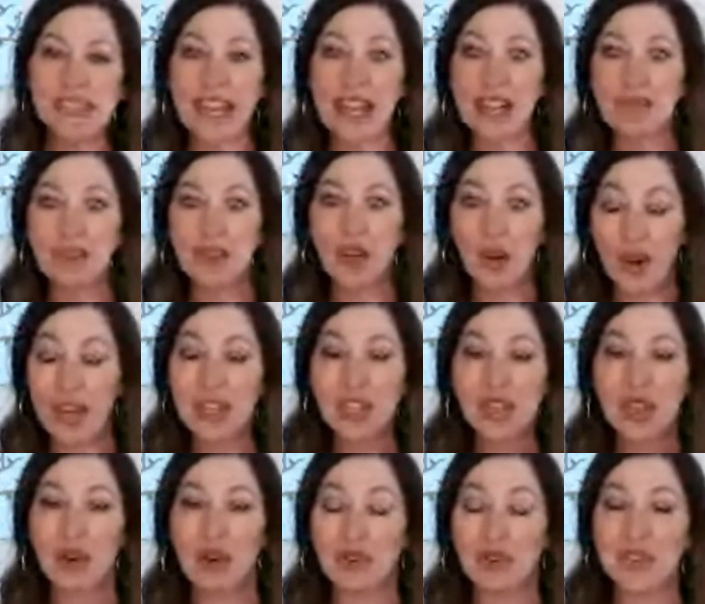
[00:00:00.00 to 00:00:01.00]
and I love to crush
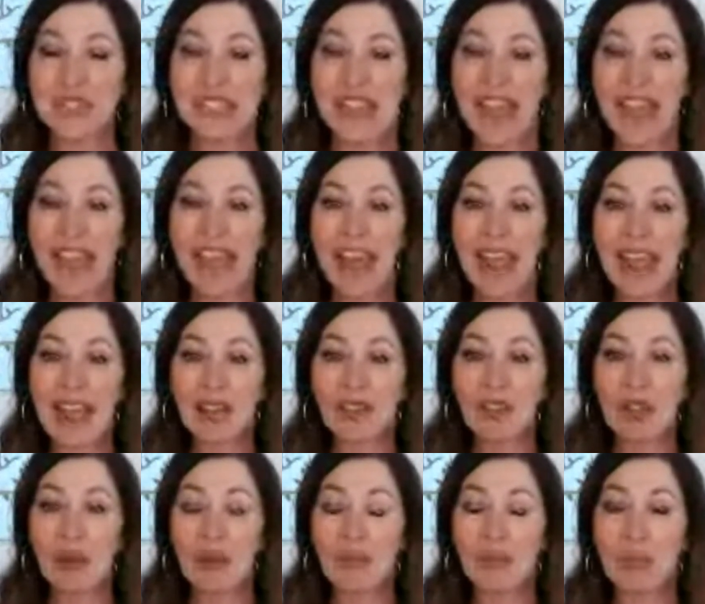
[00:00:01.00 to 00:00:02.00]
goals. And
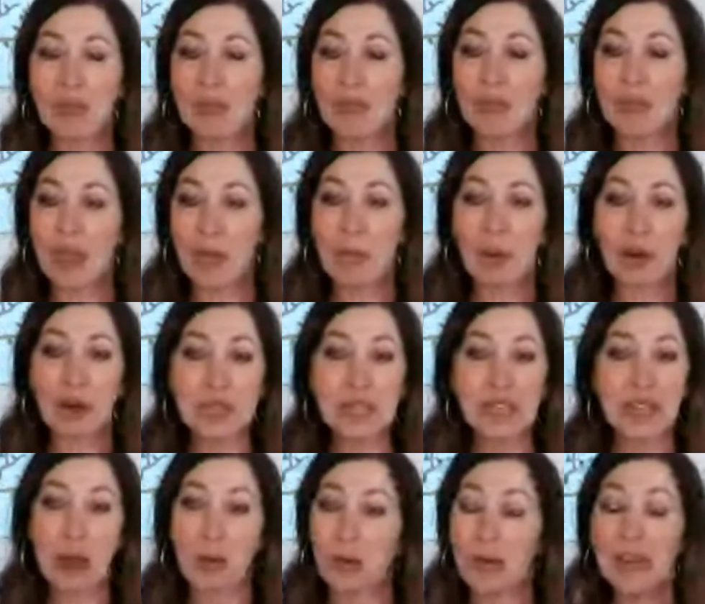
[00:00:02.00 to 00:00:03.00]
the
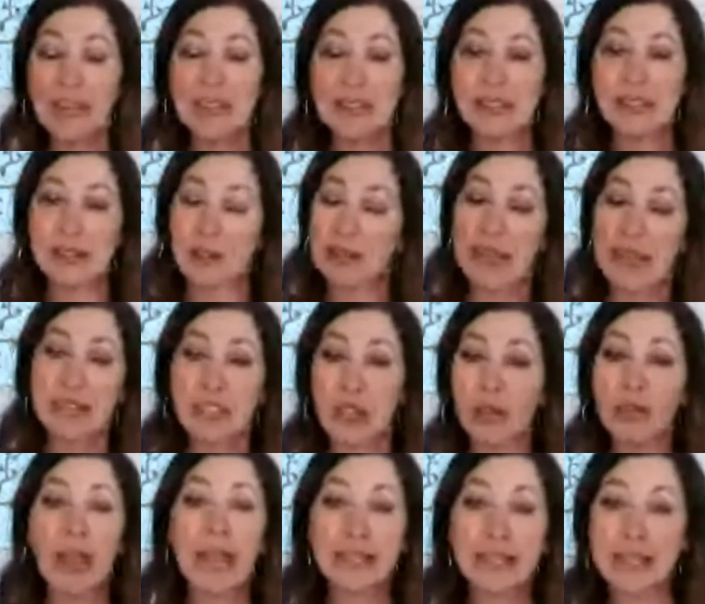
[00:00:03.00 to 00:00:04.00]
person I
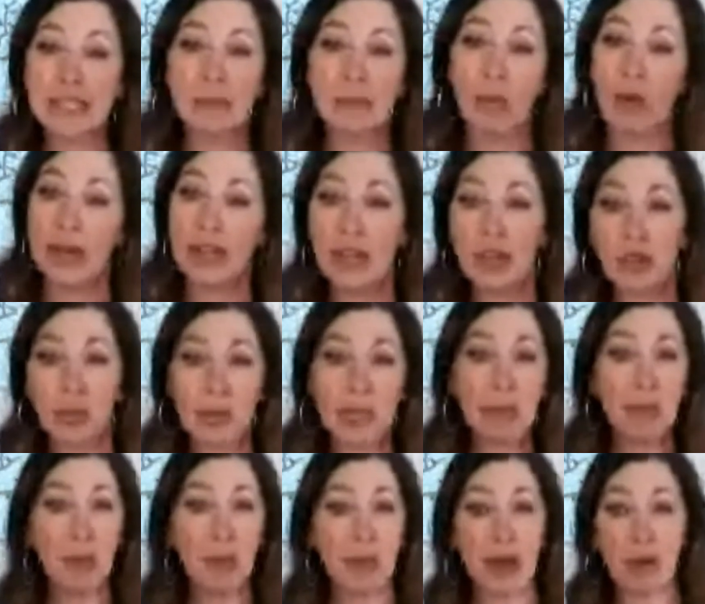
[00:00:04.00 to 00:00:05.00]
don't like disappointing other
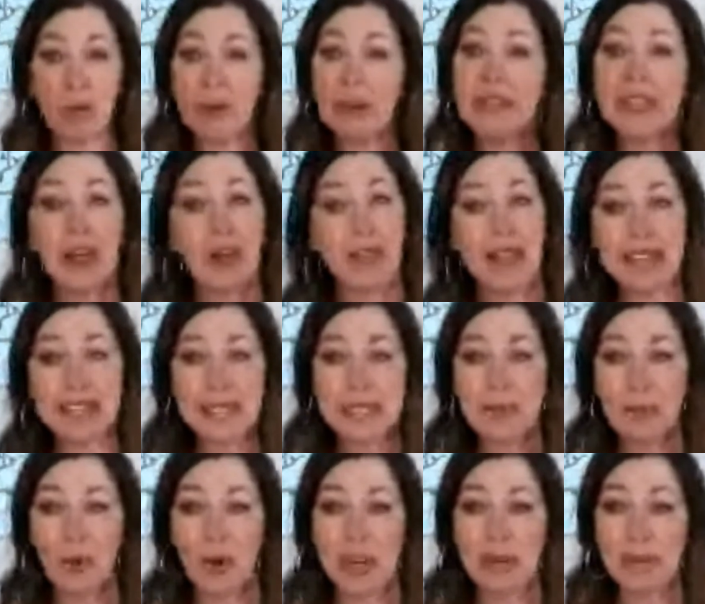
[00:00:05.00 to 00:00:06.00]
people, but I really don't like
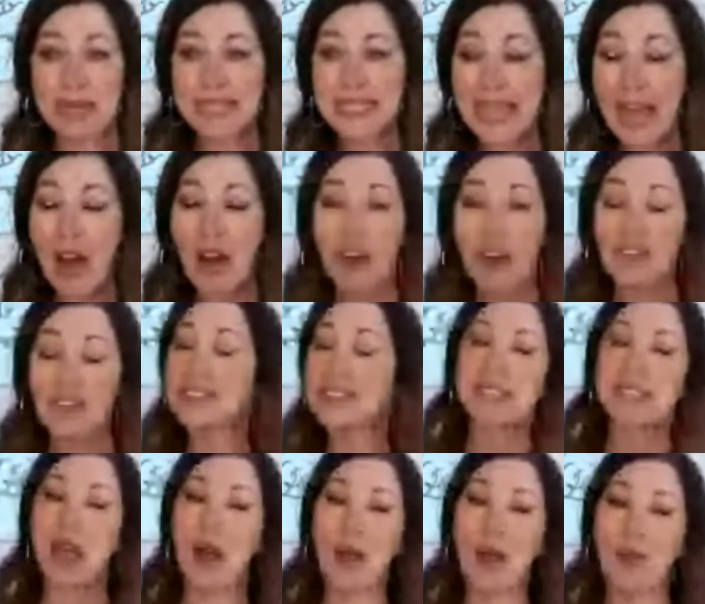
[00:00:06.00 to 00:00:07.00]
disappointing myself. And
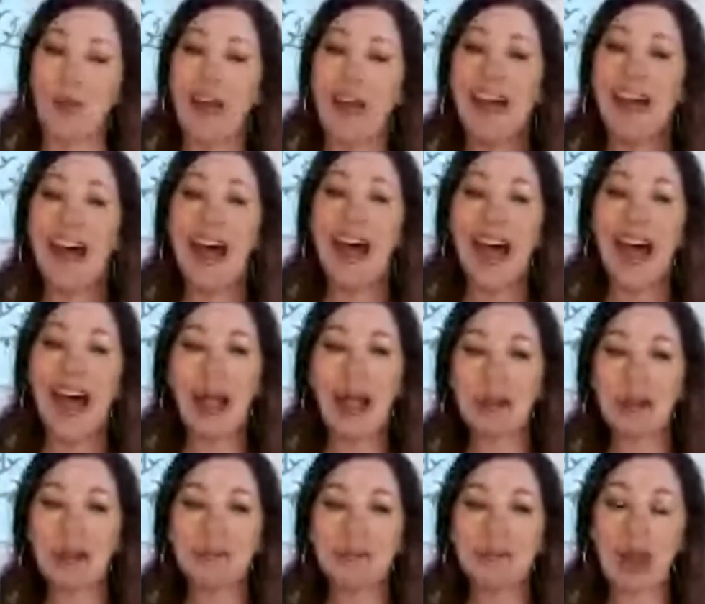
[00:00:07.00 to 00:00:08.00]
so I
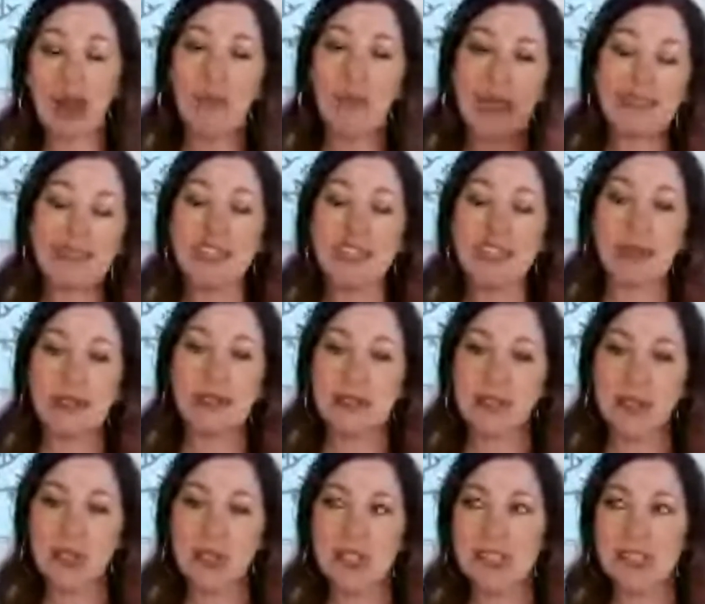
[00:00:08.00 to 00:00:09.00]
would, make these
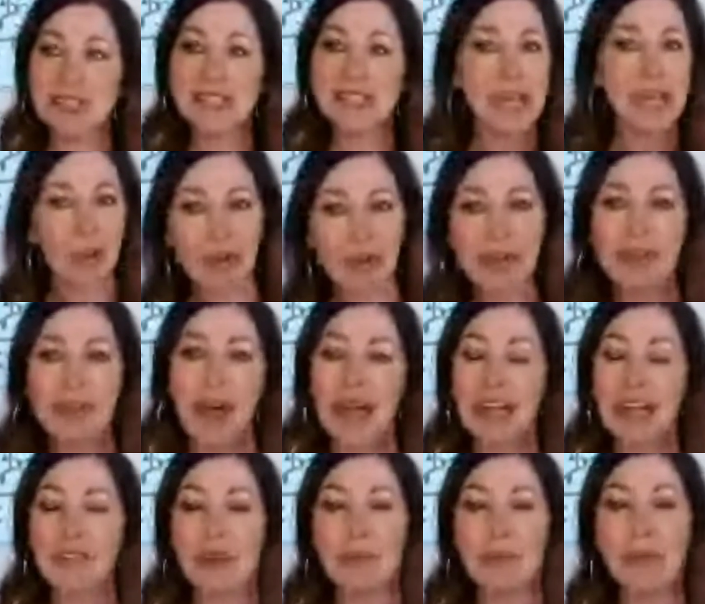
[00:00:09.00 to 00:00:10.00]
resolutions and stick with a lot
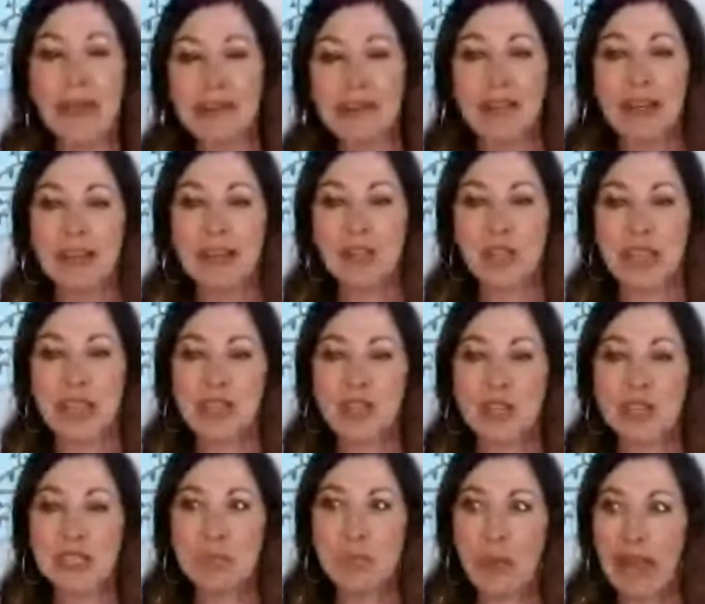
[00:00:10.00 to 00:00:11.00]
of them, made a lot of
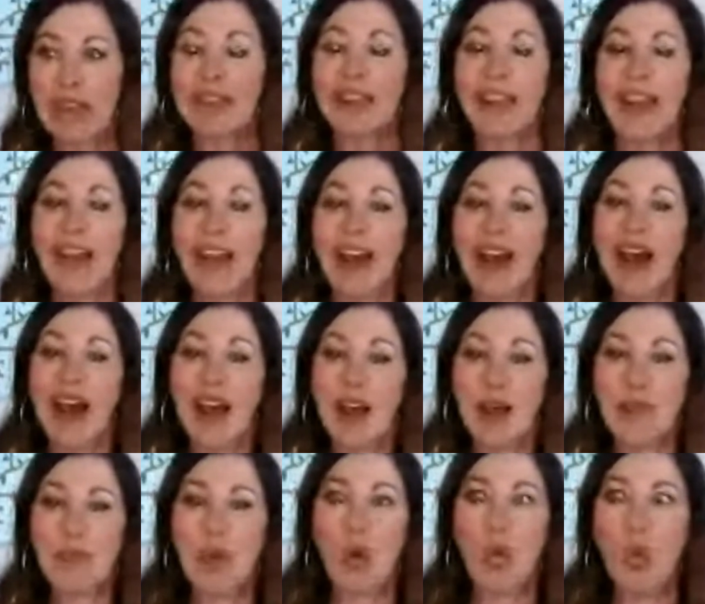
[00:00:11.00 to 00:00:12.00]
changes. But
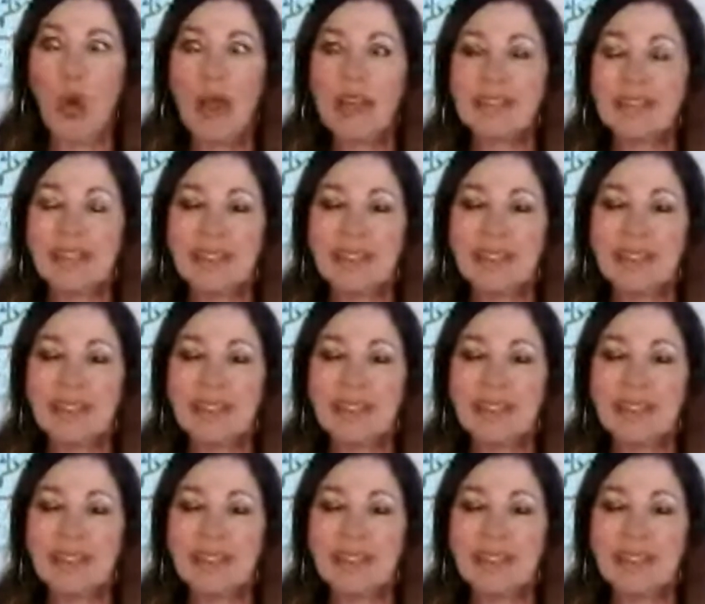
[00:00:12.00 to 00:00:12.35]
what